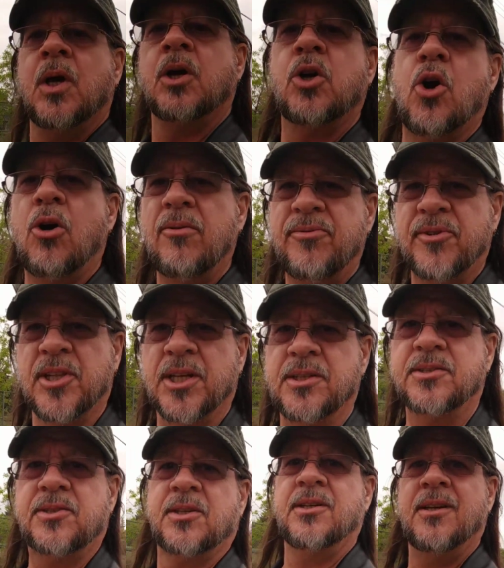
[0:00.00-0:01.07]

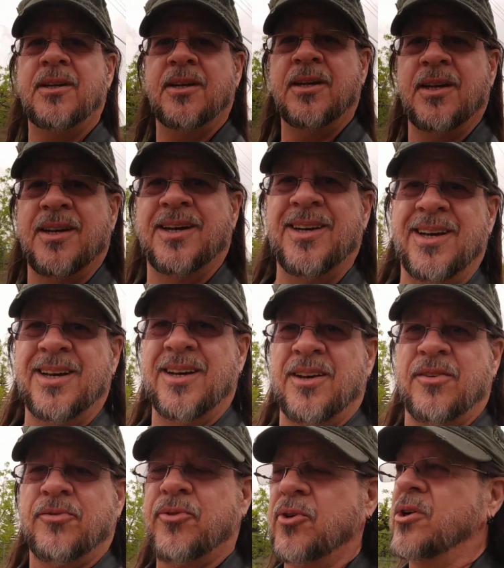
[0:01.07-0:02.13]
confidence
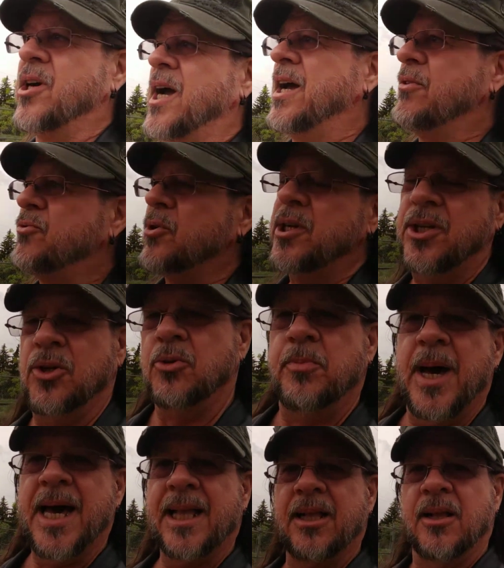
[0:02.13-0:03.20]
for every new
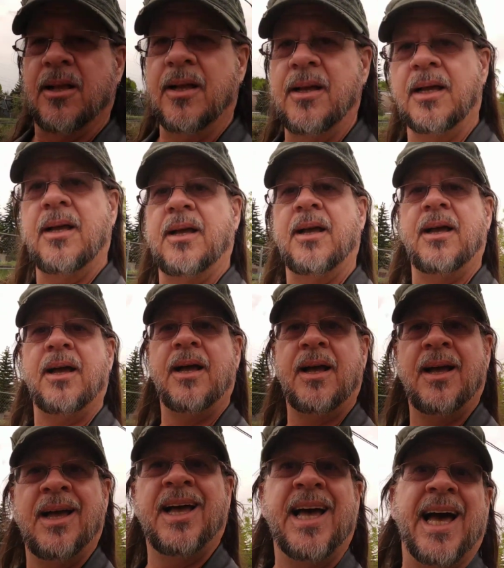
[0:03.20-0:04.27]
battle.
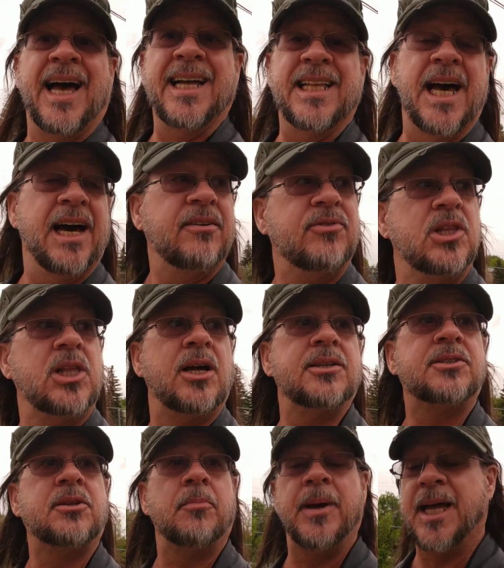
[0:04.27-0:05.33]
And I haven't
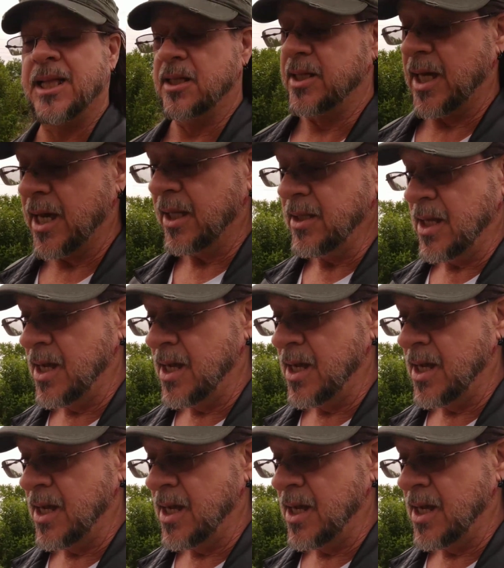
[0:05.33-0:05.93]
lost a battle yet.